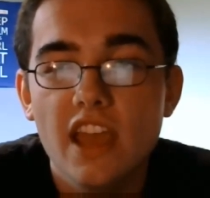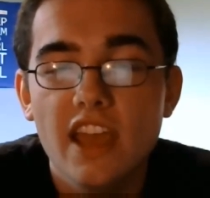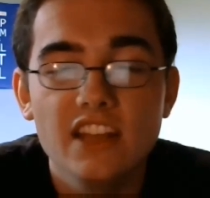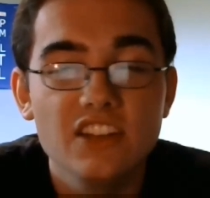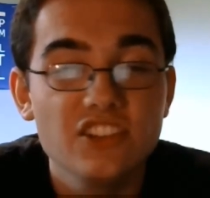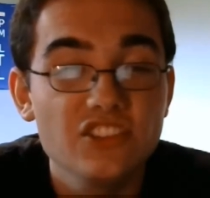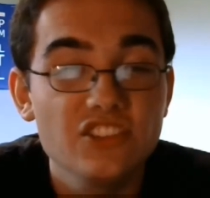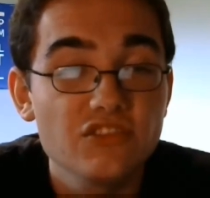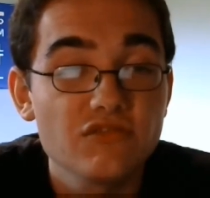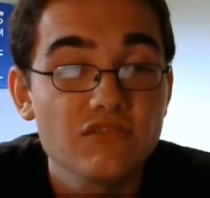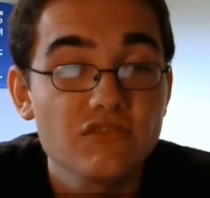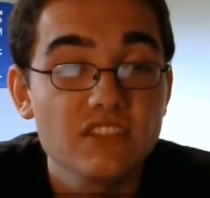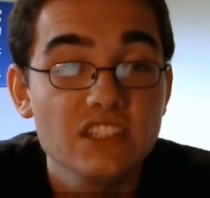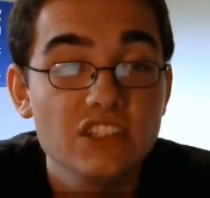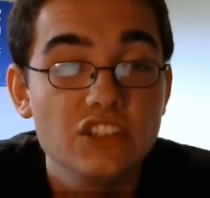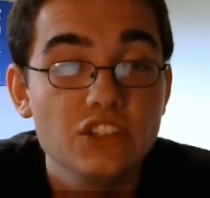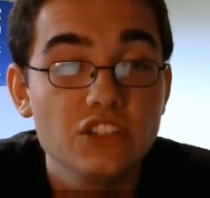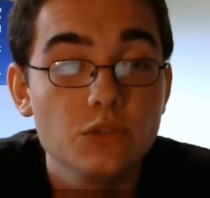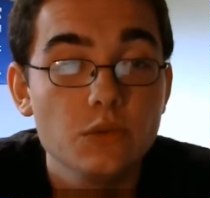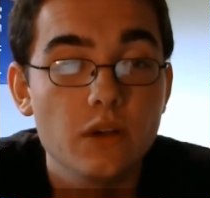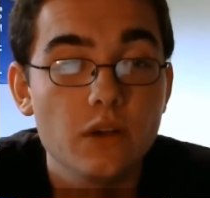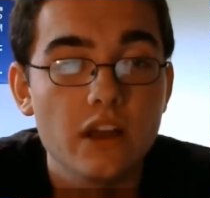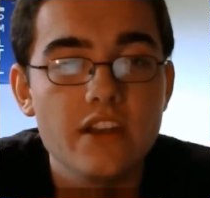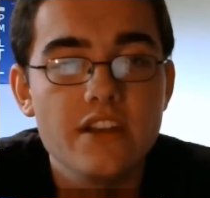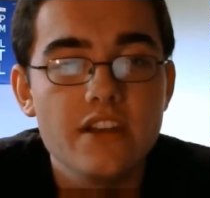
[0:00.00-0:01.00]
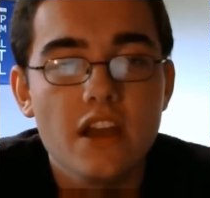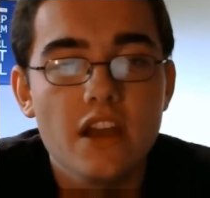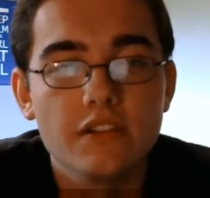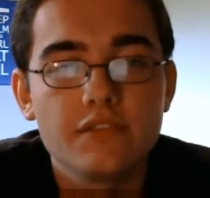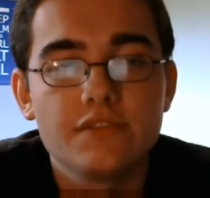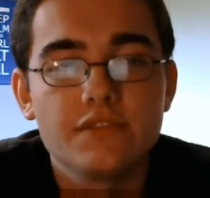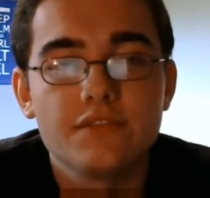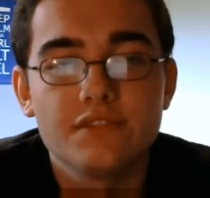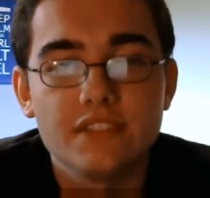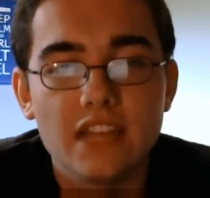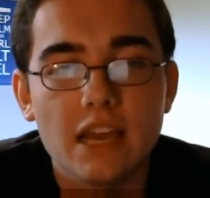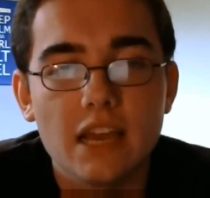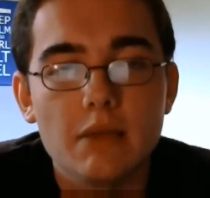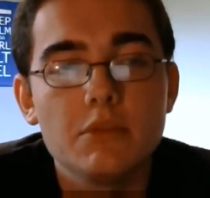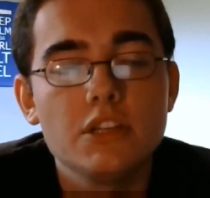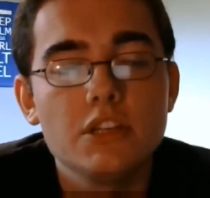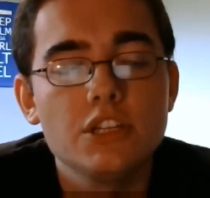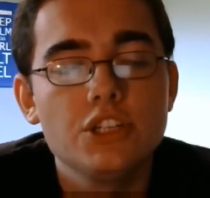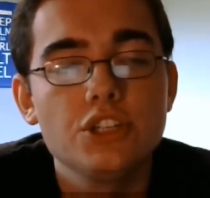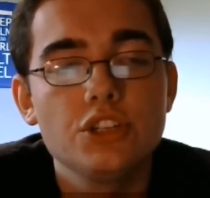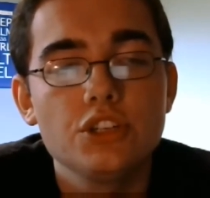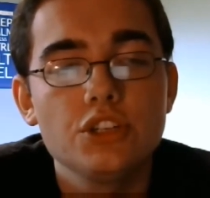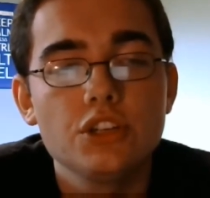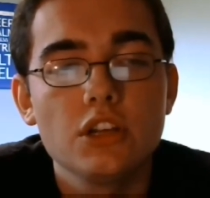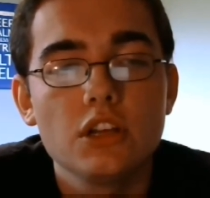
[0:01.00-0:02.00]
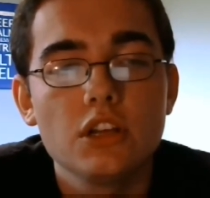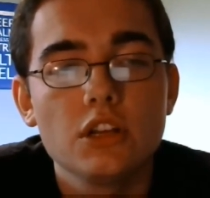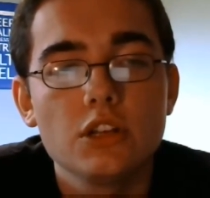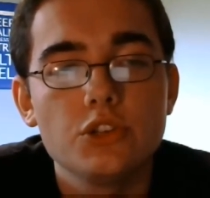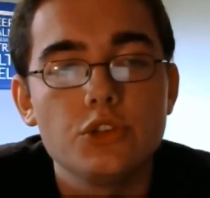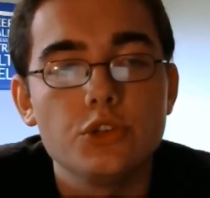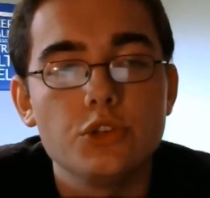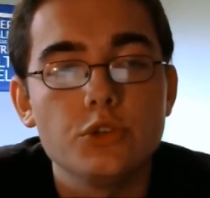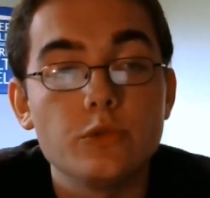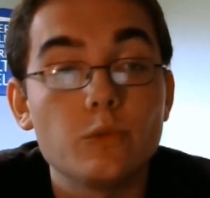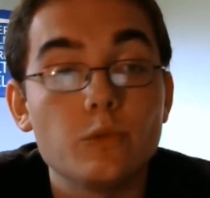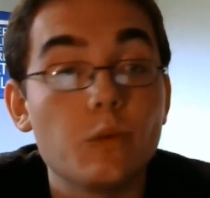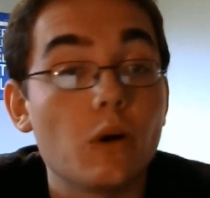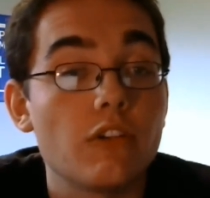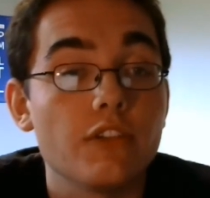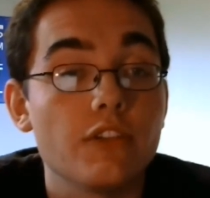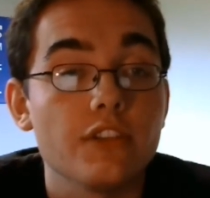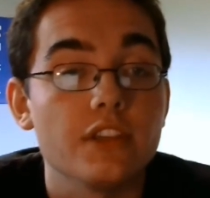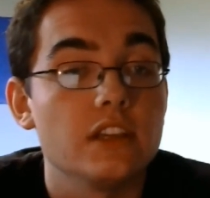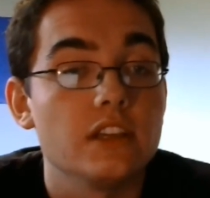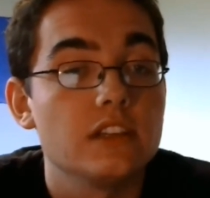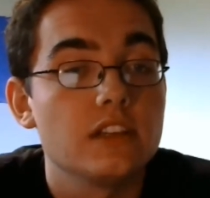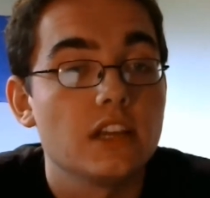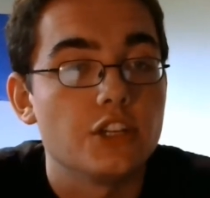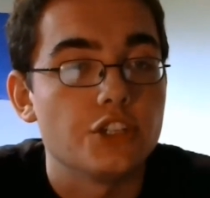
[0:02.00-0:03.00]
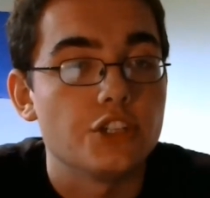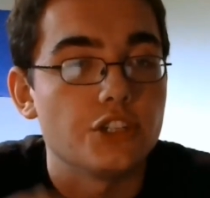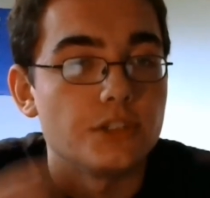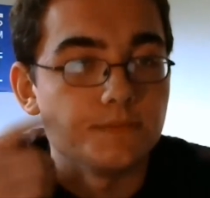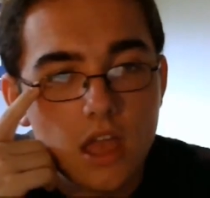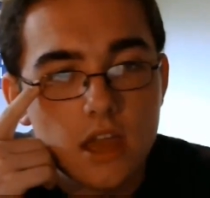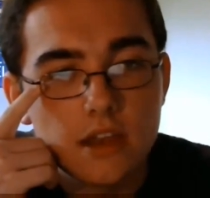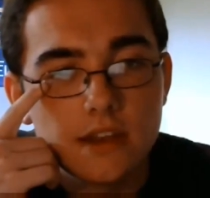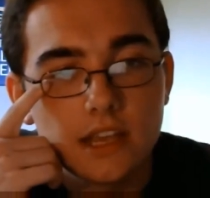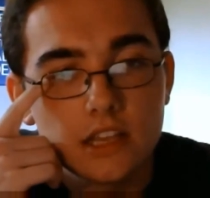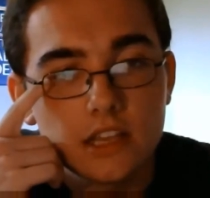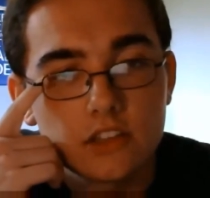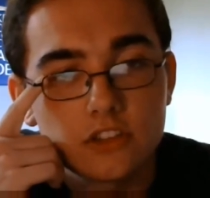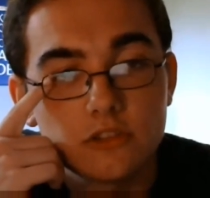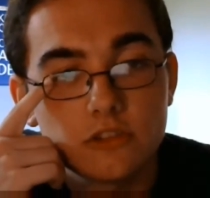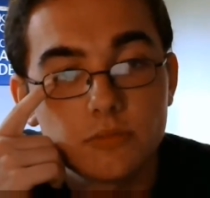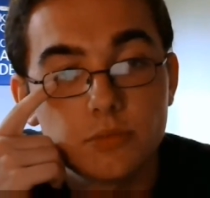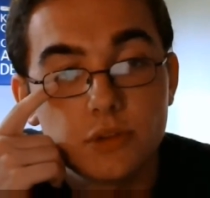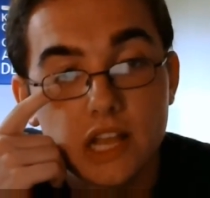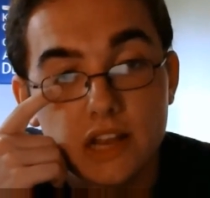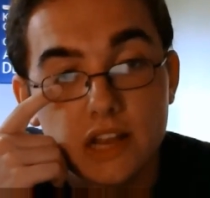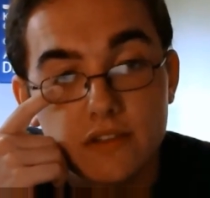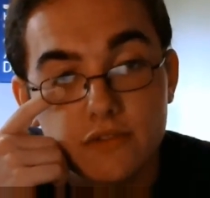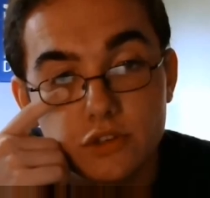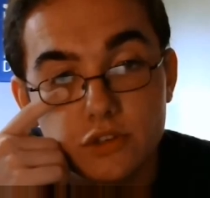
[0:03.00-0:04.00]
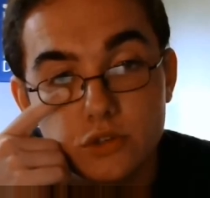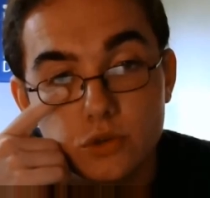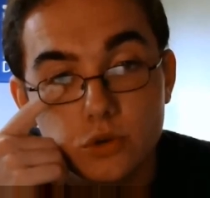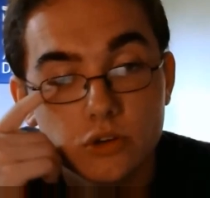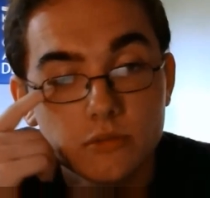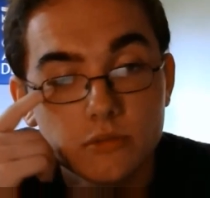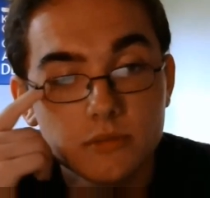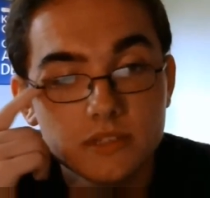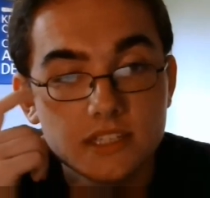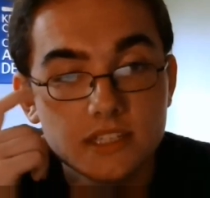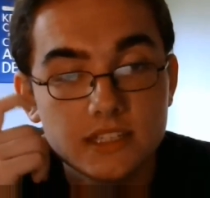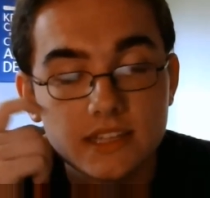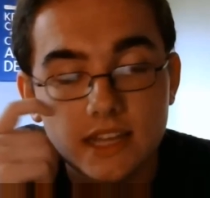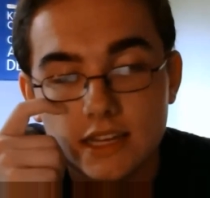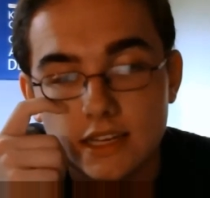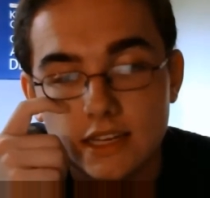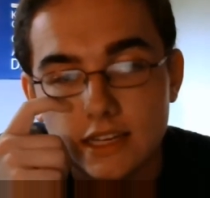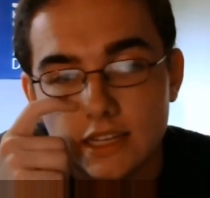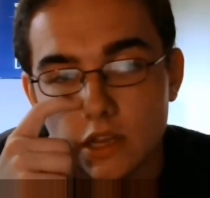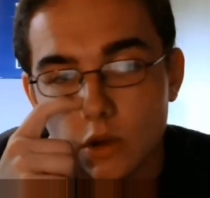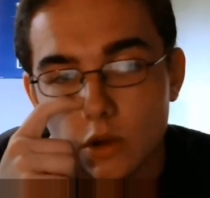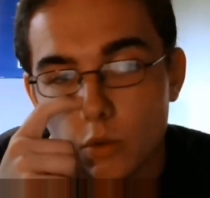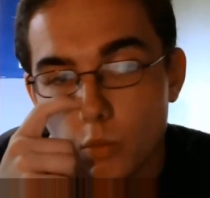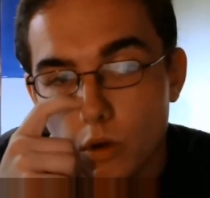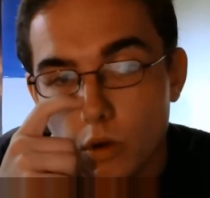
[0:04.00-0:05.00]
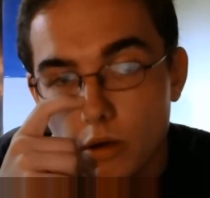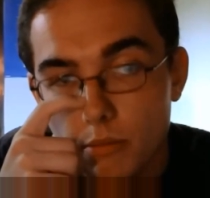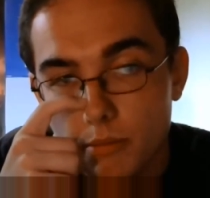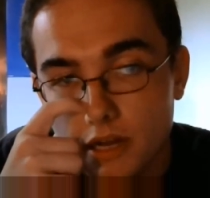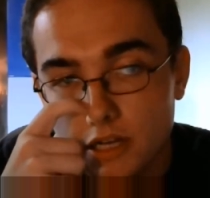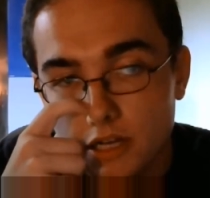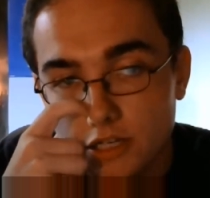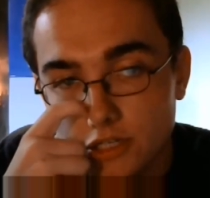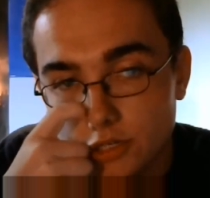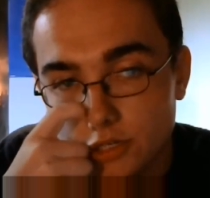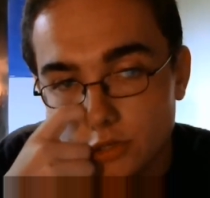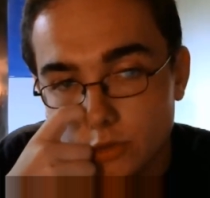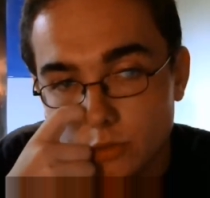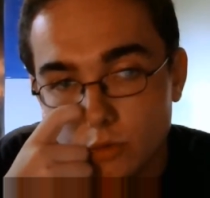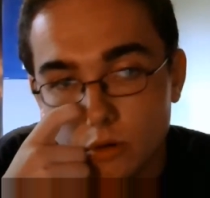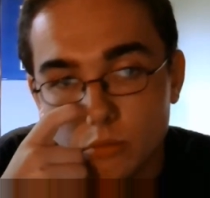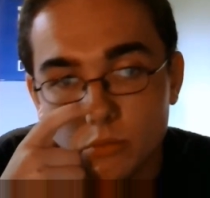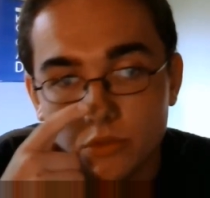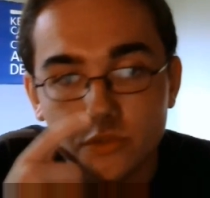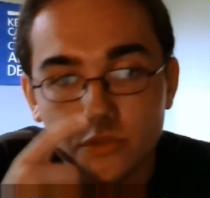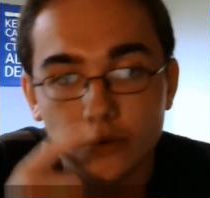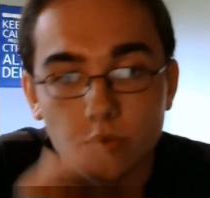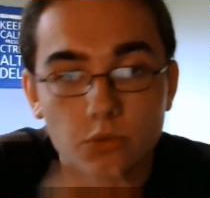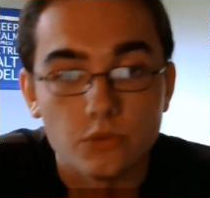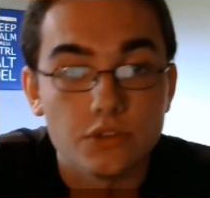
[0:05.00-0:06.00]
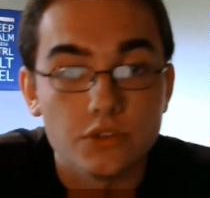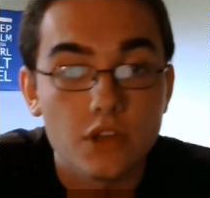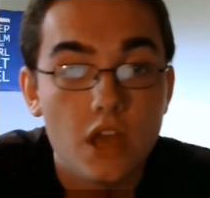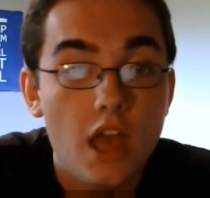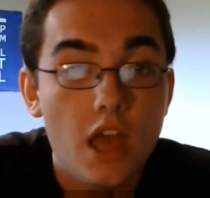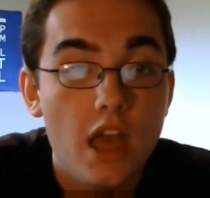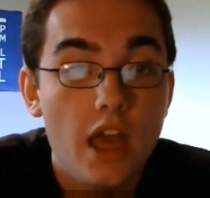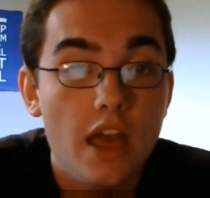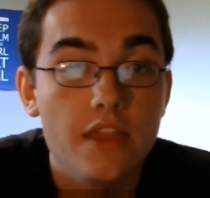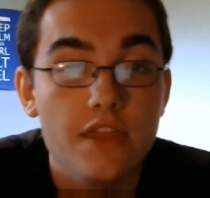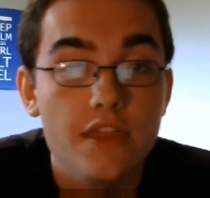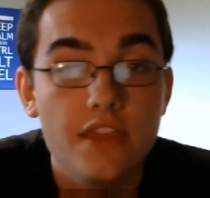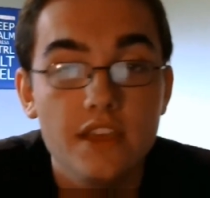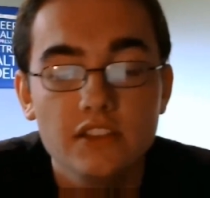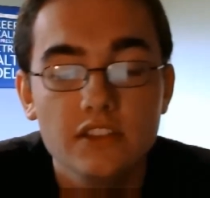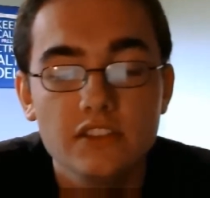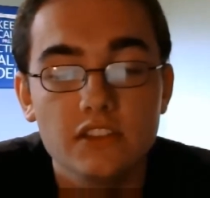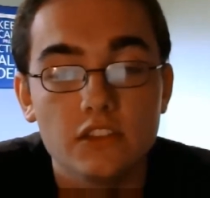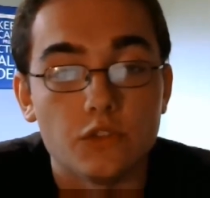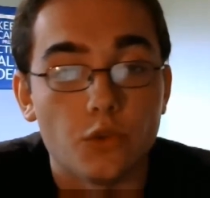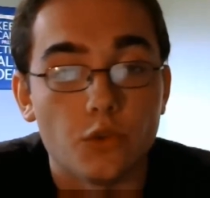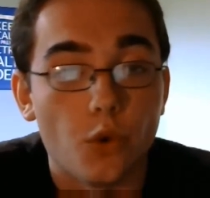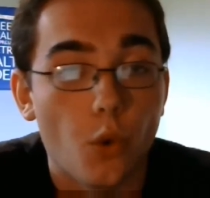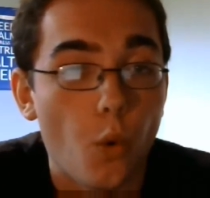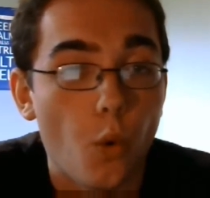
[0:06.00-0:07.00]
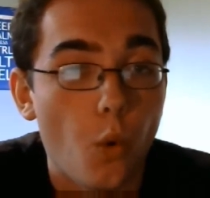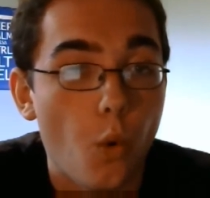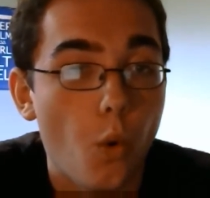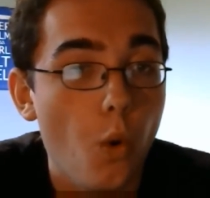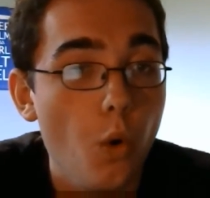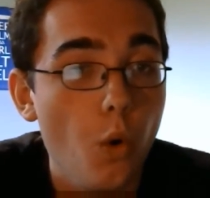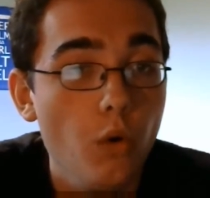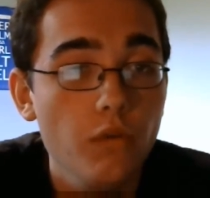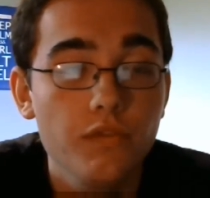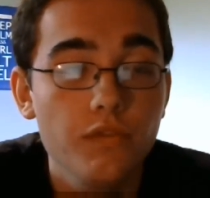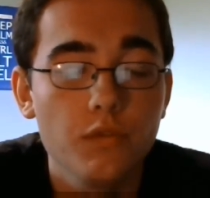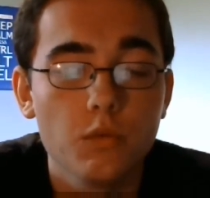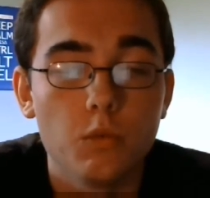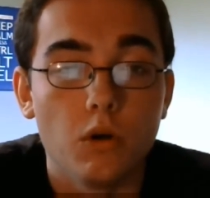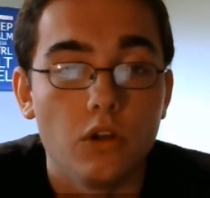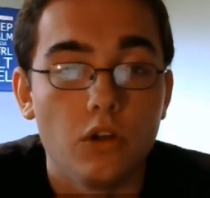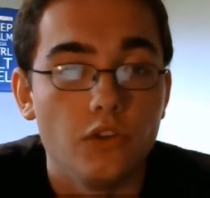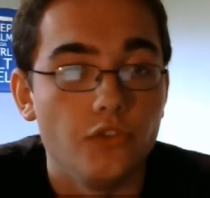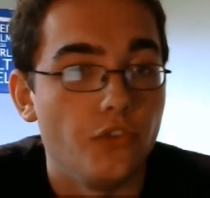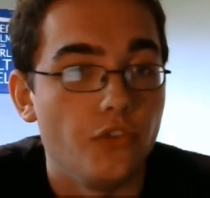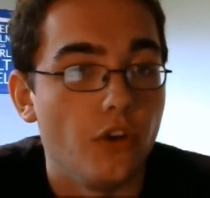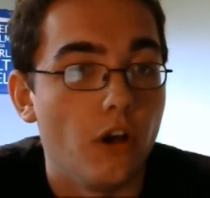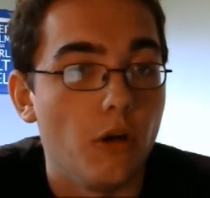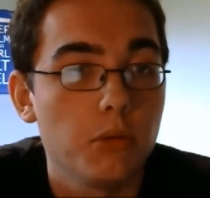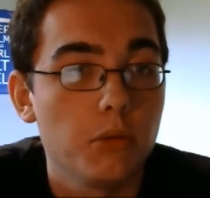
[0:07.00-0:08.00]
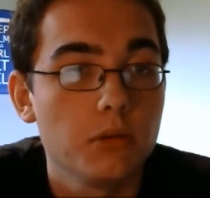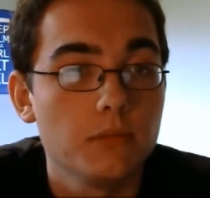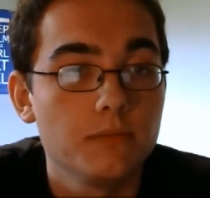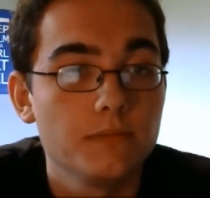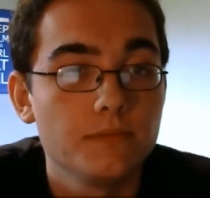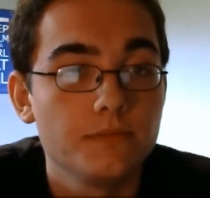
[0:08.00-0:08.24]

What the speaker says: it doesn't really do enough damage to warrant the attention. Next up we have the Tournament Attendee, a 1-mana 2/1 with Taunt. This is an awful 1-drop.